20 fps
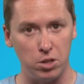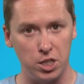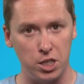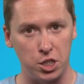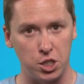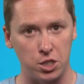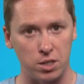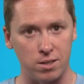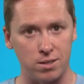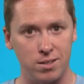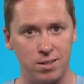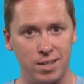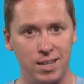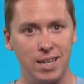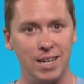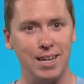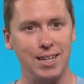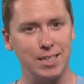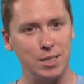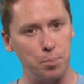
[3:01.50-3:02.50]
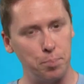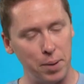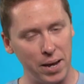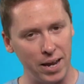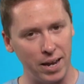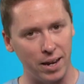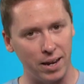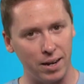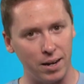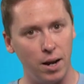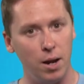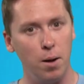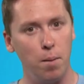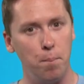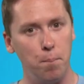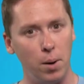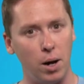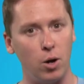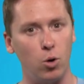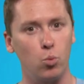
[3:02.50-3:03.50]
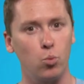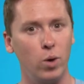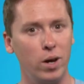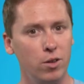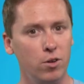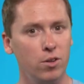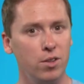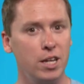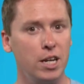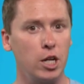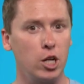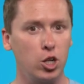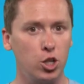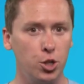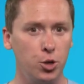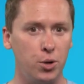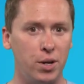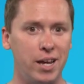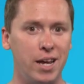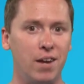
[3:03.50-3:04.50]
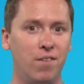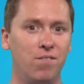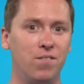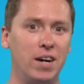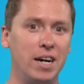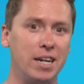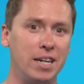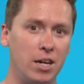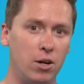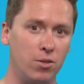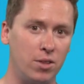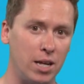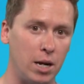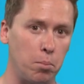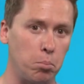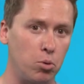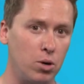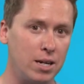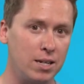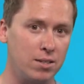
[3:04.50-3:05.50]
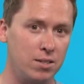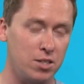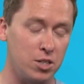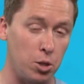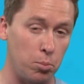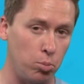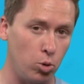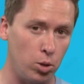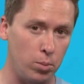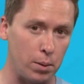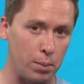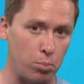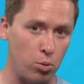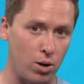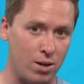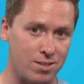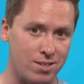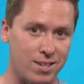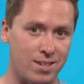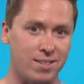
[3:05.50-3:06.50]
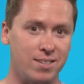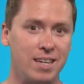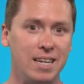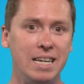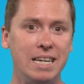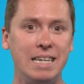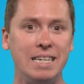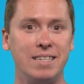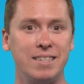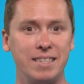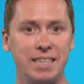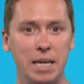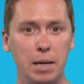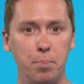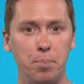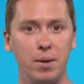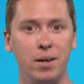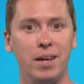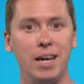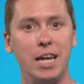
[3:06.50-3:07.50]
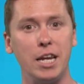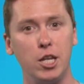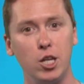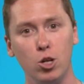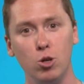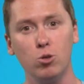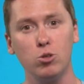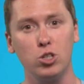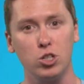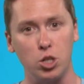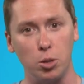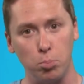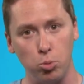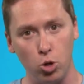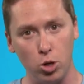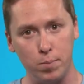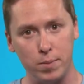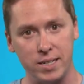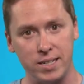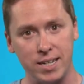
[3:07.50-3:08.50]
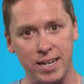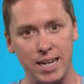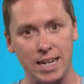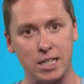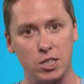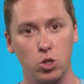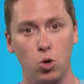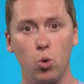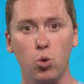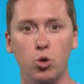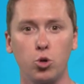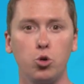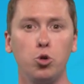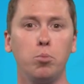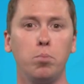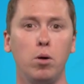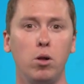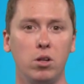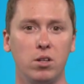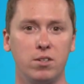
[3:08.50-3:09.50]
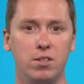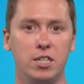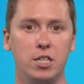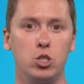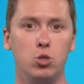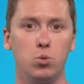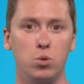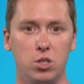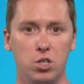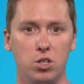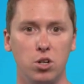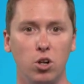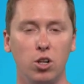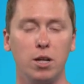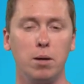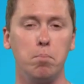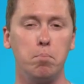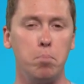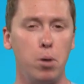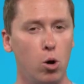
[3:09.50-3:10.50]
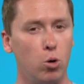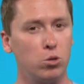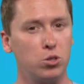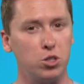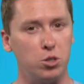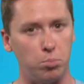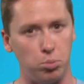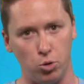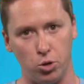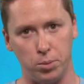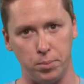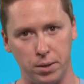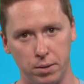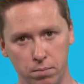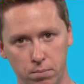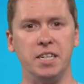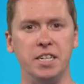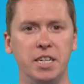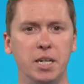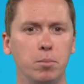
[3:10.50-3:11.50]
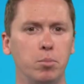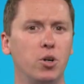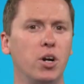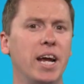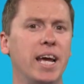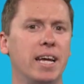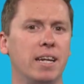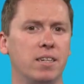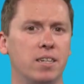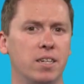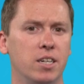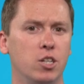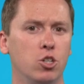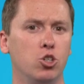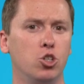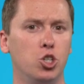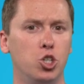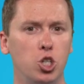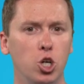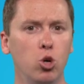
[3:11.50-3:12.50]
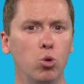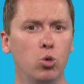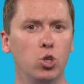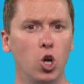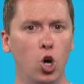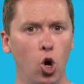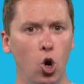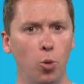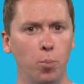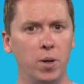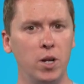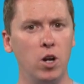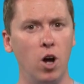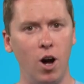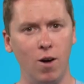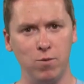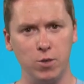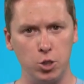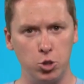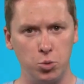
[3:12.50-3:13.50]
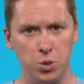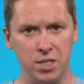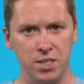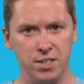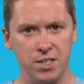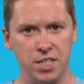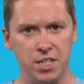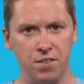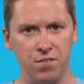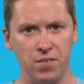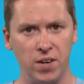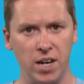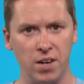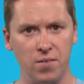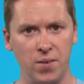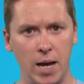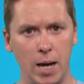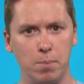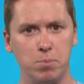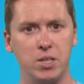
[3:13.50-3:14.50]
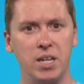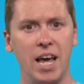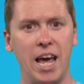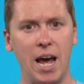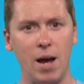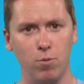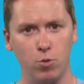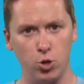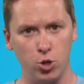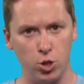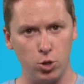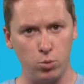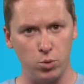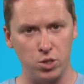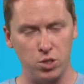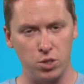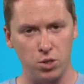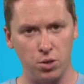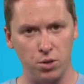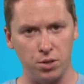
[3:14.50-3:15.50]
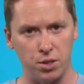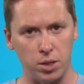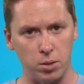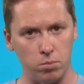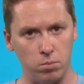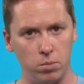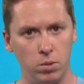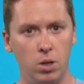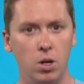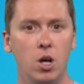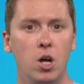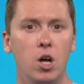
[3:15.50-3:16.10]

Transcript: malicious. It's a pain, but rather than include it and find out that it breaks the deployment process, skip it and use a deployment task or group policy to install it post-deployment. Number eight, don't open Office 365 apps after you install them.